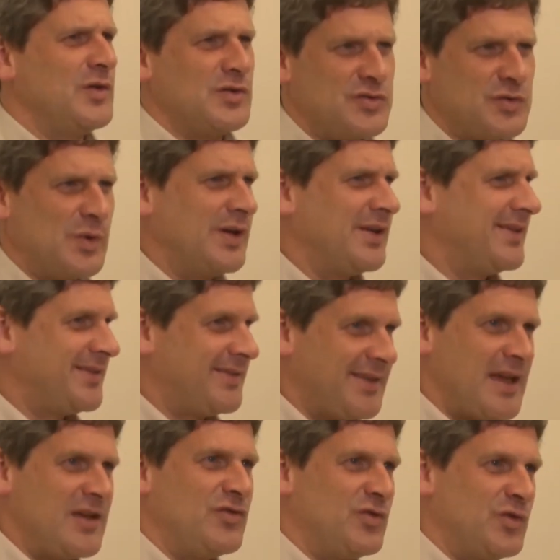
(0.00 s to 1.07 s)
that you
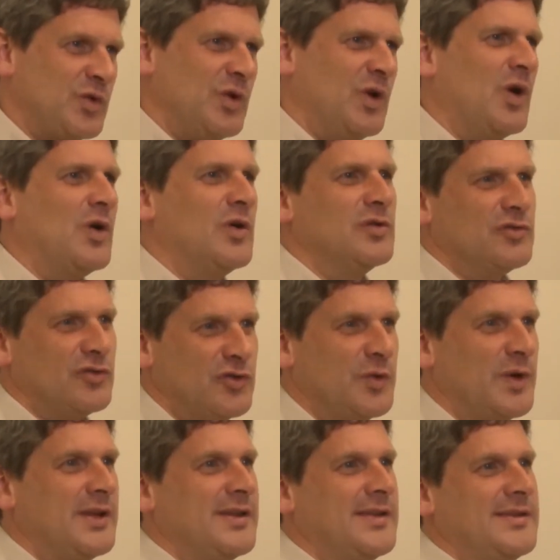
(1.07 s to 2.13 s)
stayed too long
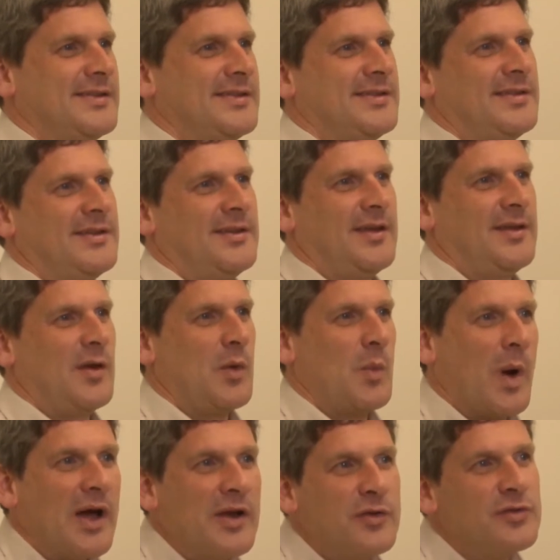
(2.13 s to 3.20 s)
doing this.
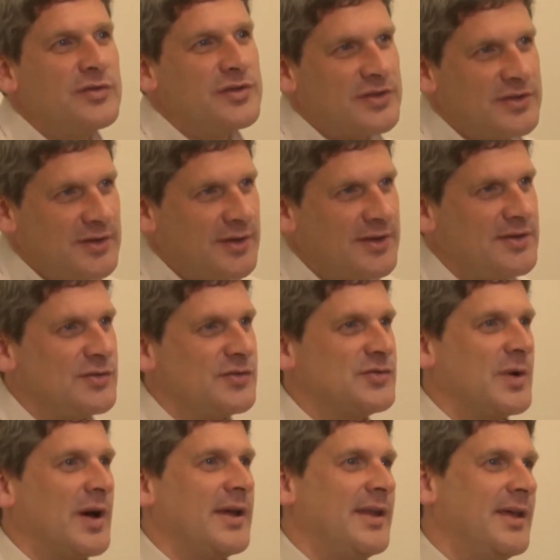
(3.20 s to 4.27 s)
Why didn't you
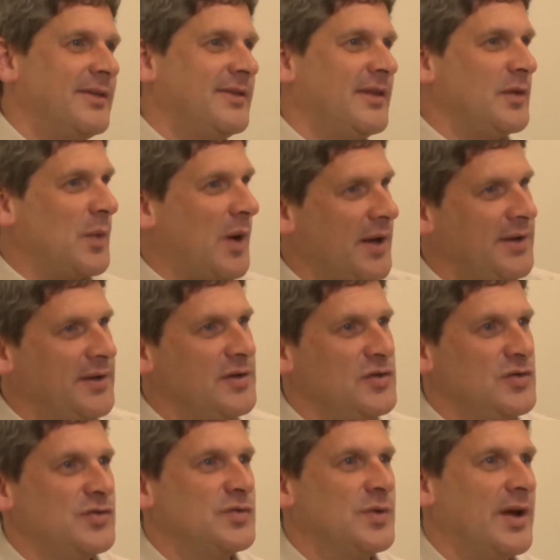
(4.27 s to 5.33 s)
try that? Why
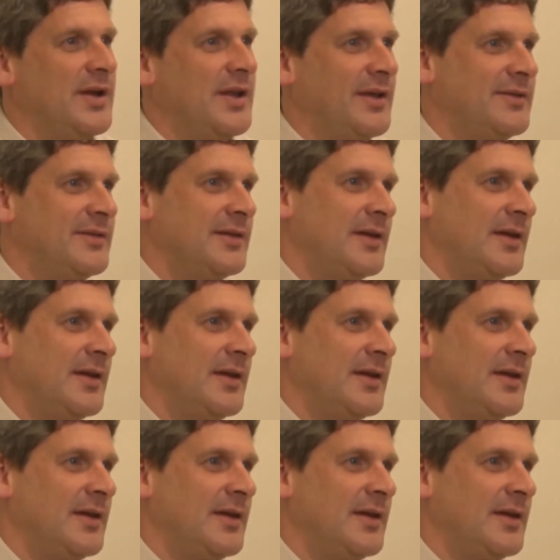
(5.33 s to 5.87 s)
didn't you try that?